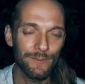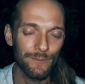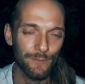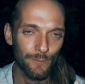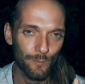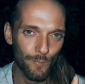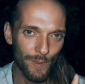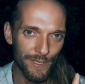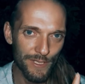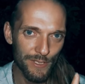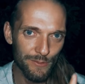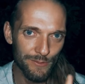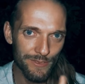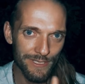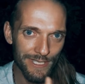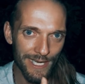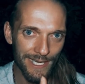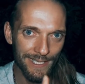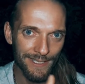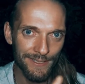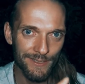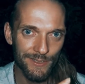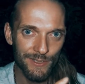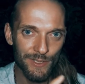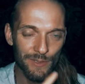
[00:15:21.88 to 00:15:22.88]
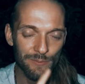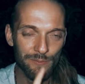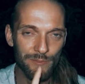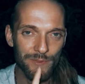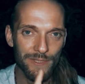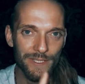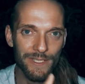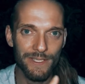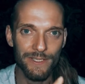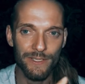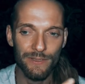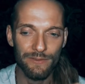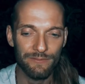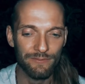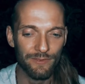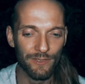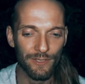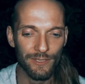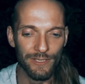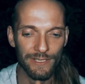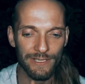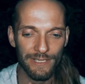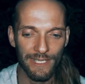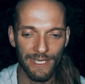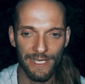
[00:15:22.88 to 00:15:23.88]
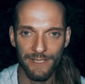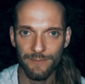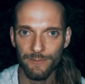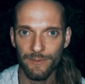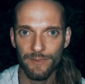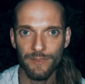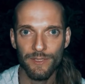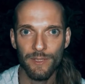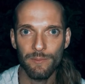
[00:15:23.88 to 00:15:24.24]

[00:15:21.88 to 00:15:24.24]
When you silence your brain, you fall in line with